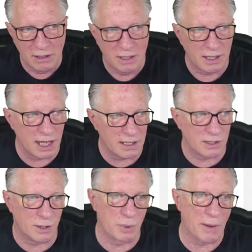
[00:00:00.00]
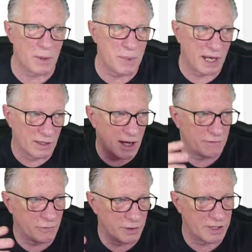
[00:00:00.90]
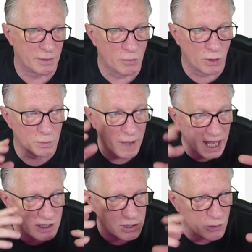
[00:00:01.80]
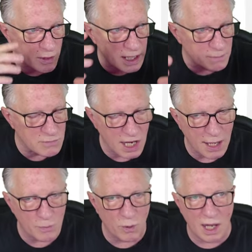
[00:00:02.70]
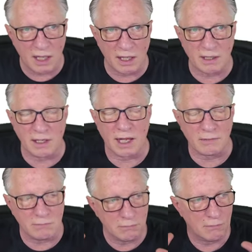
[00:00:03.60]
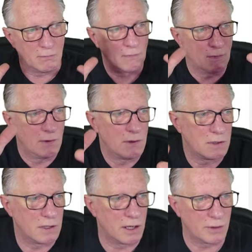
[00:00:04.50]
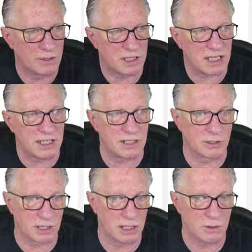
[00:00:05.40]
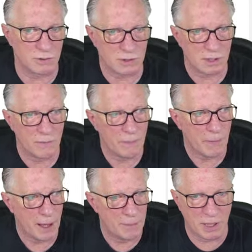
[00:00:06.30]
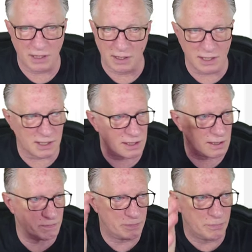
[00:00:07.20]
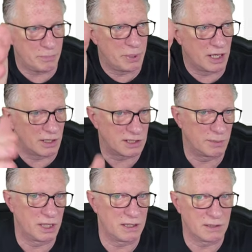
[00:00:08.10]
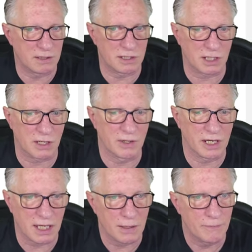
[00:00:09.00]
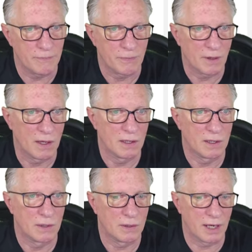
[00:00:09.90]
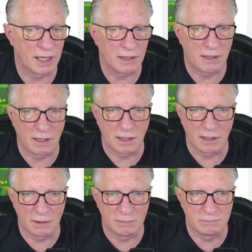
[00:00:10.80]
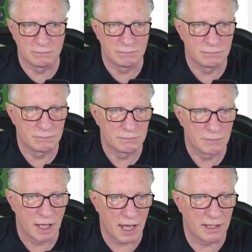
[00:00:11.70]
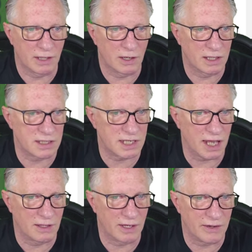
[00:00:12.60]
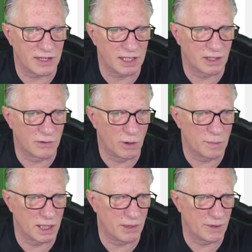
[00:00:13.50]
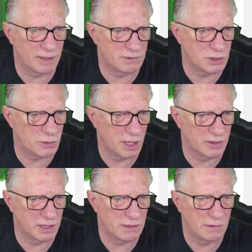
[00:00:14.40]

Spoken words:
then you're probably better off with a more mainstream type wallet that, you know, it's easier to use. But this is penultimate security, right? And they're on sale now. I think they're normally around 200.